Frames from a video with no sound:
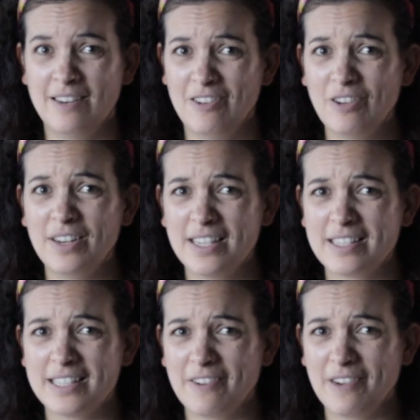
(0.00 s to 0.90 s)
and not
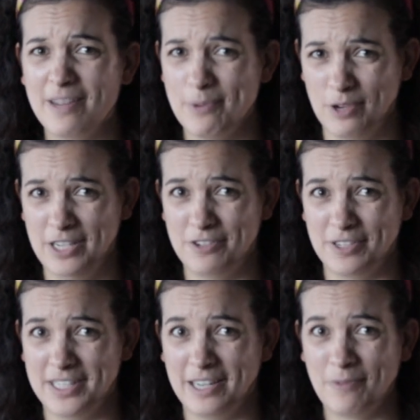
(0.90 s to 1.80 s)
necessarily more
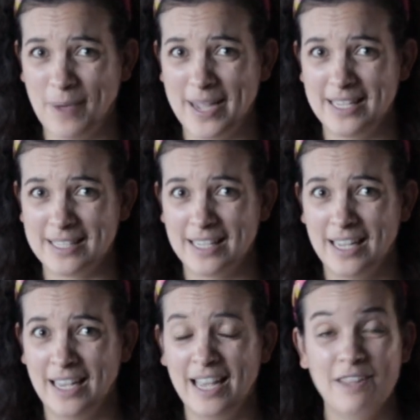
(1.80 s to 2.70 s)
interesting ways.
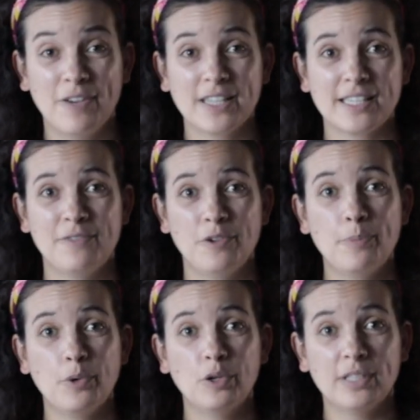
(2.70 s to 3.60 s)
In fact, if
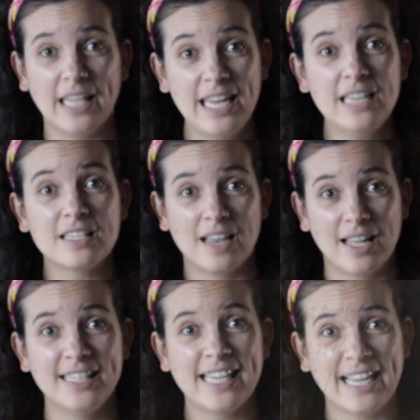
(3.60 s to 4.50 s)
you boiled each line